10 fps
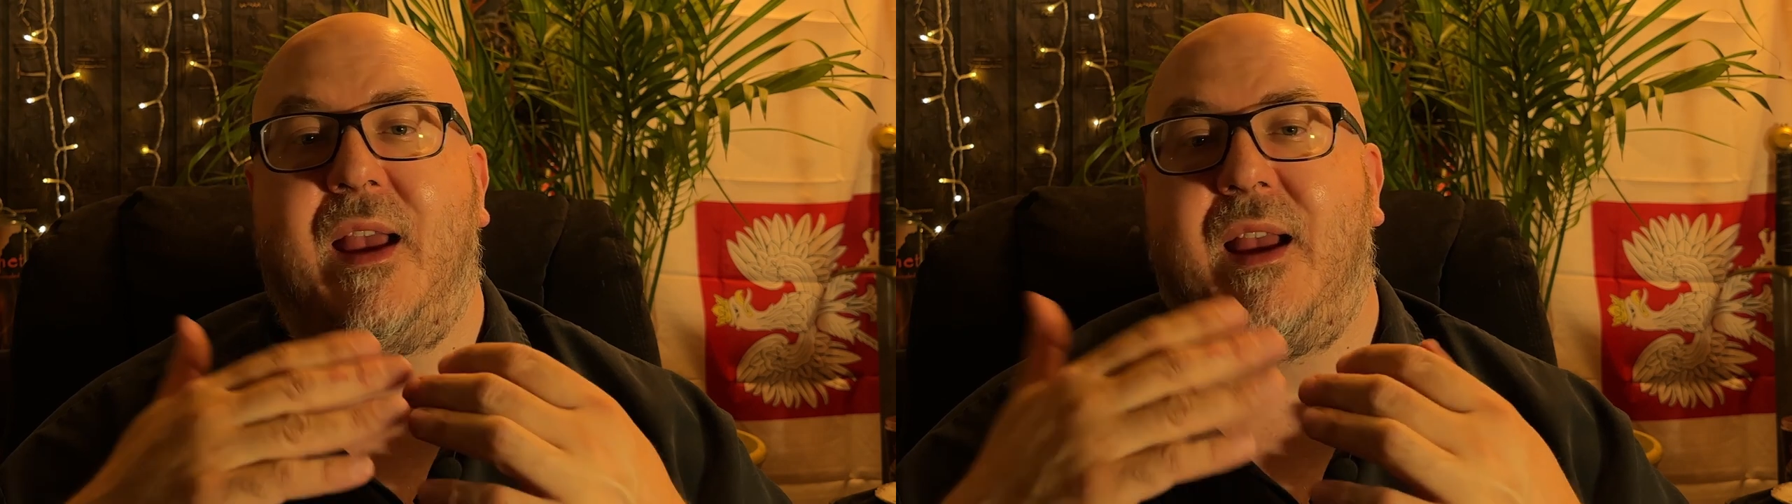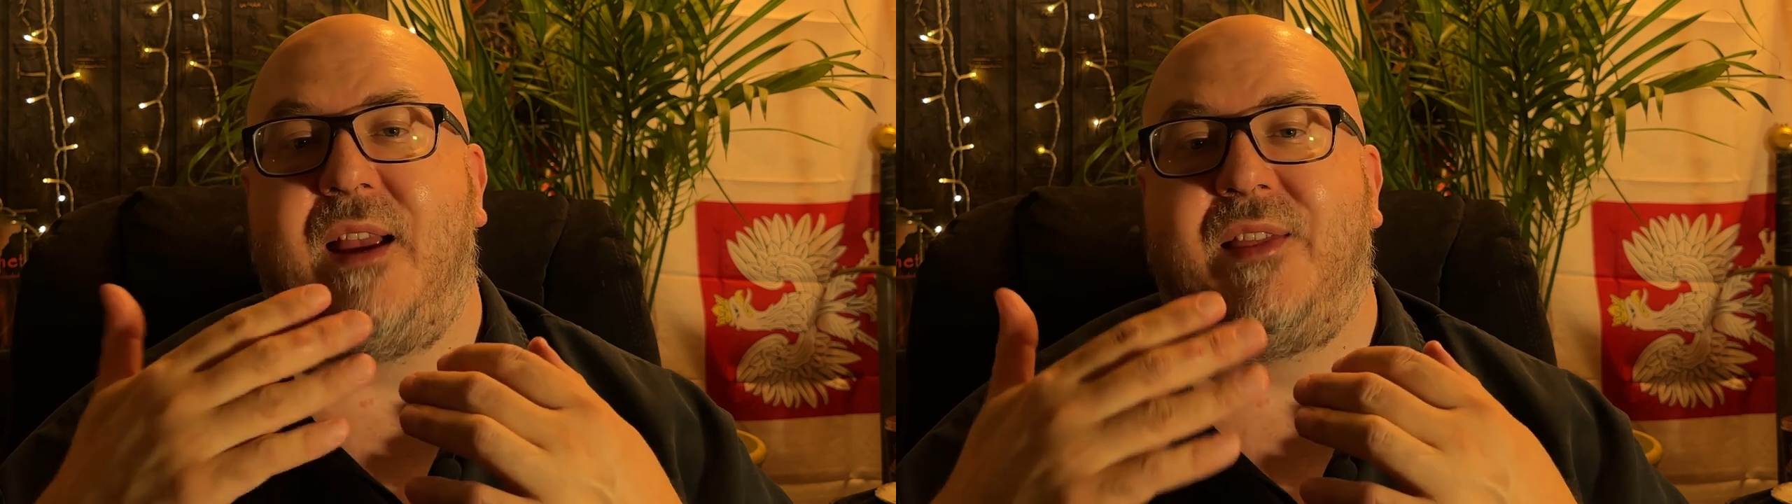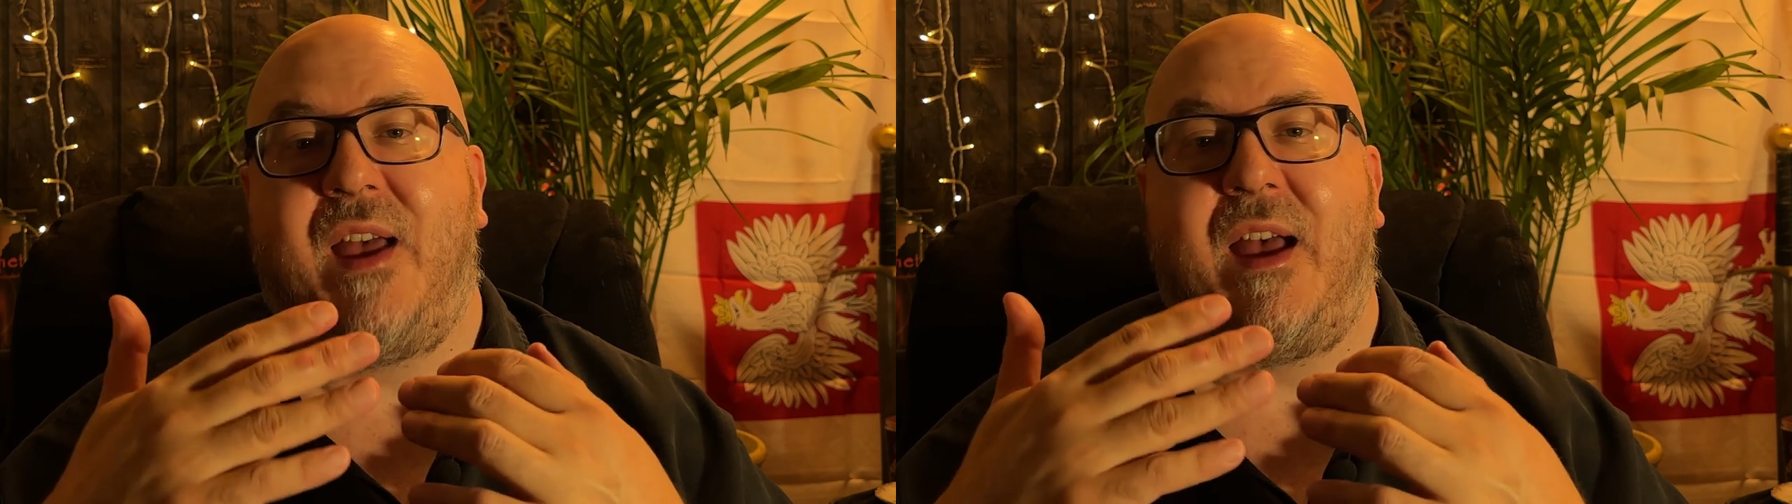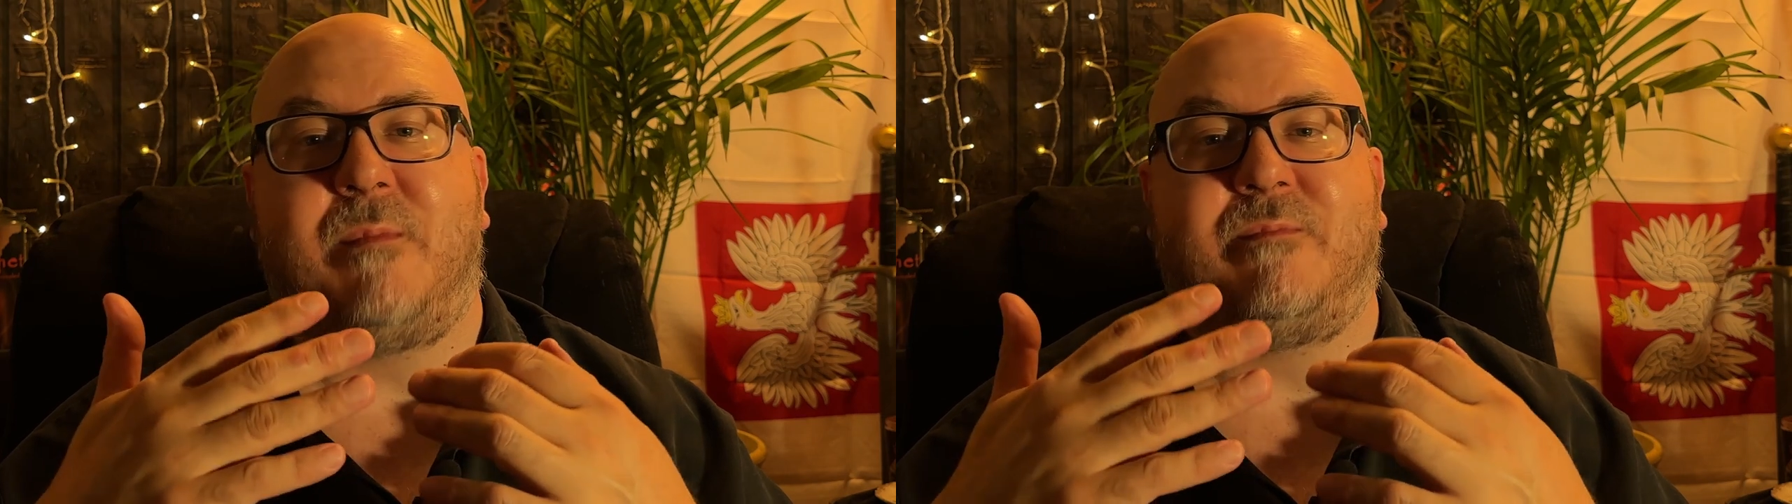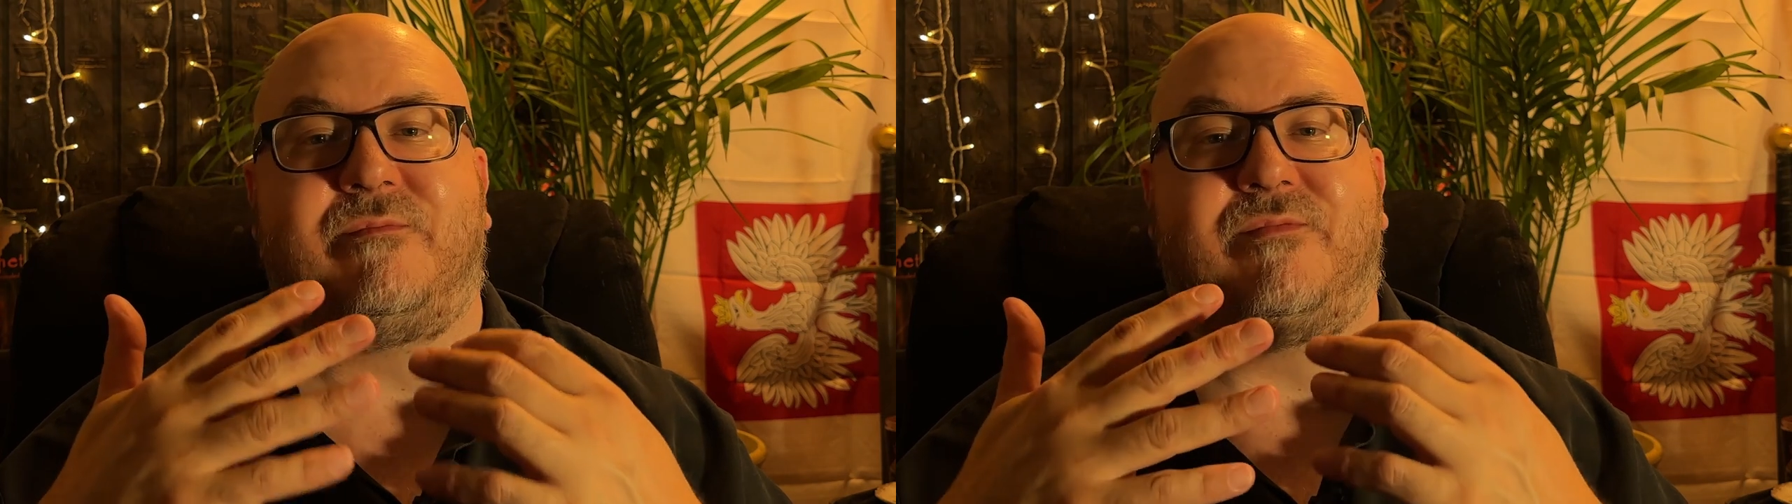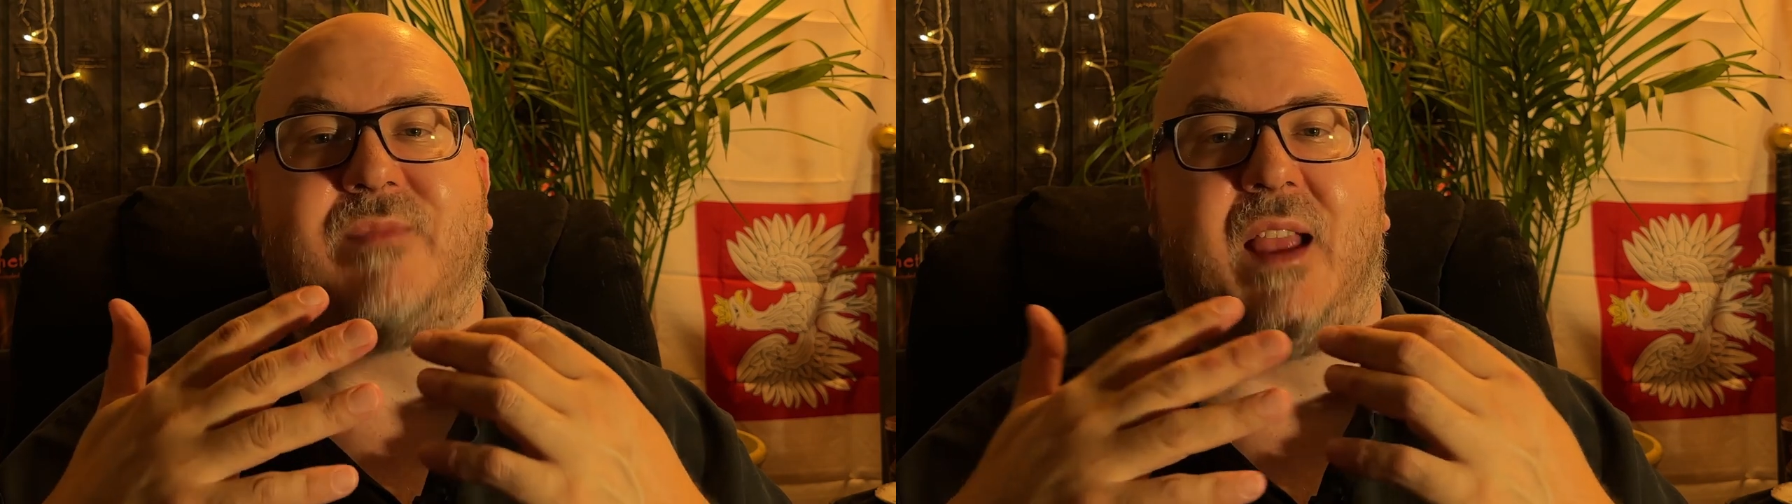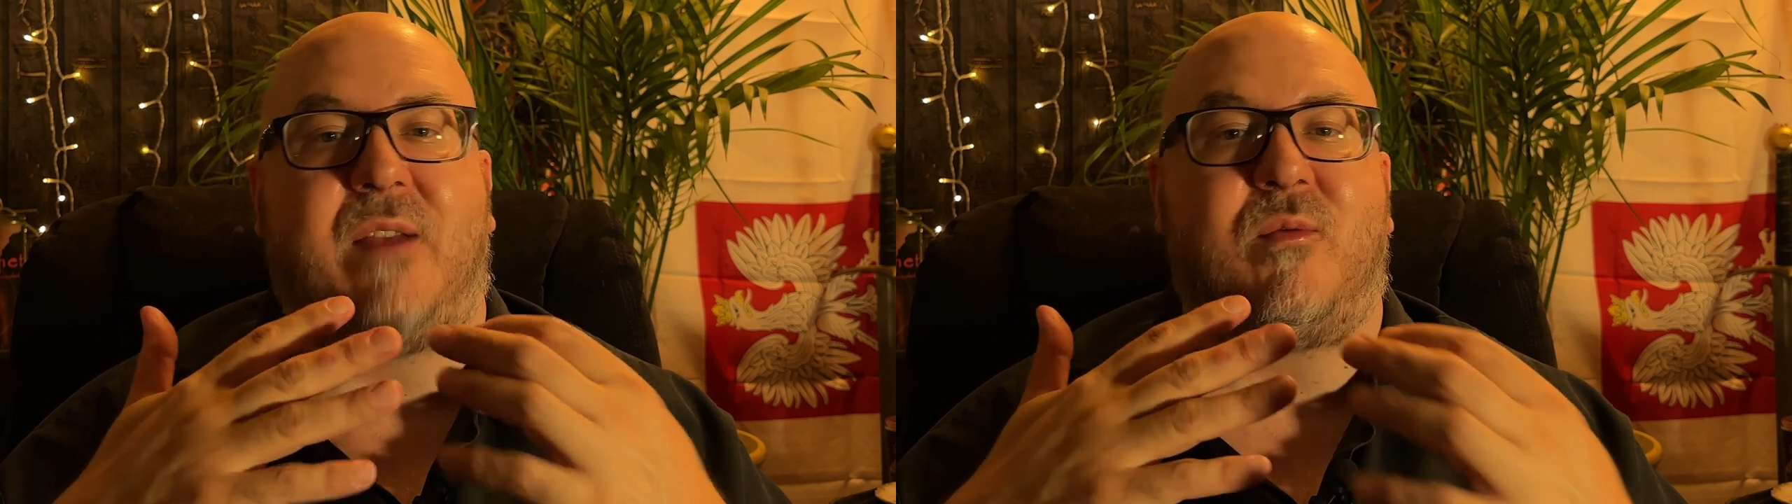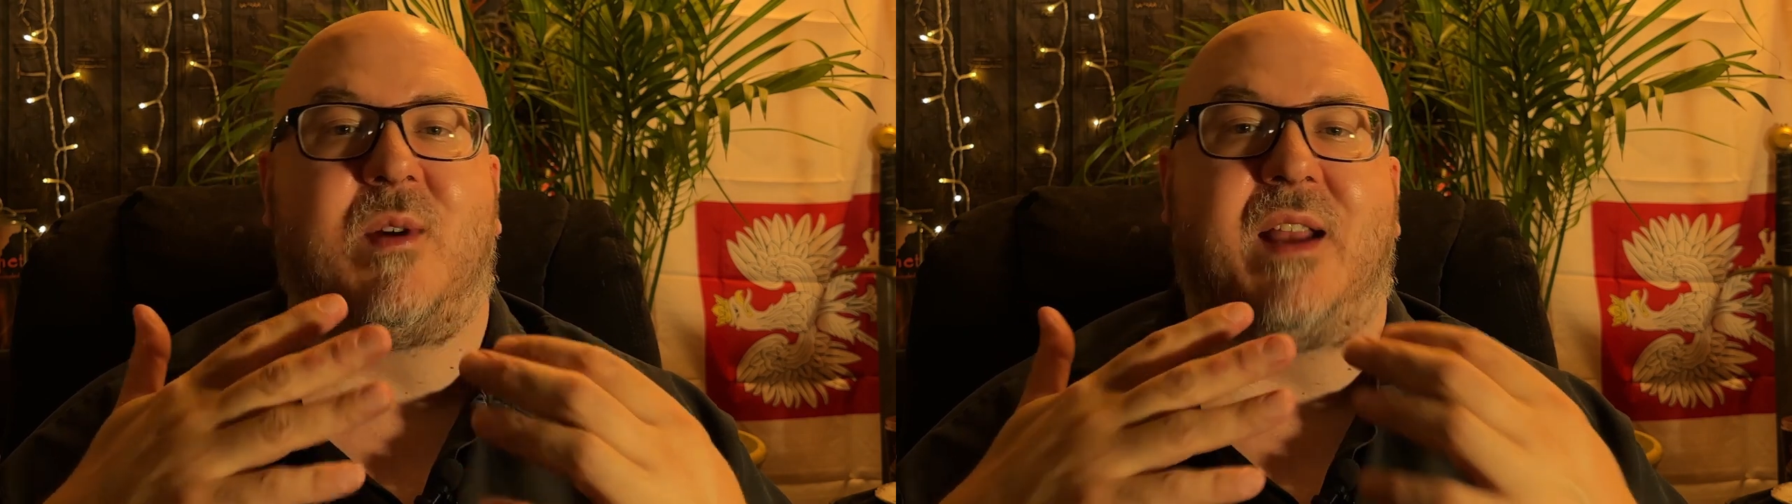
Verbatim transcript: In them, everyone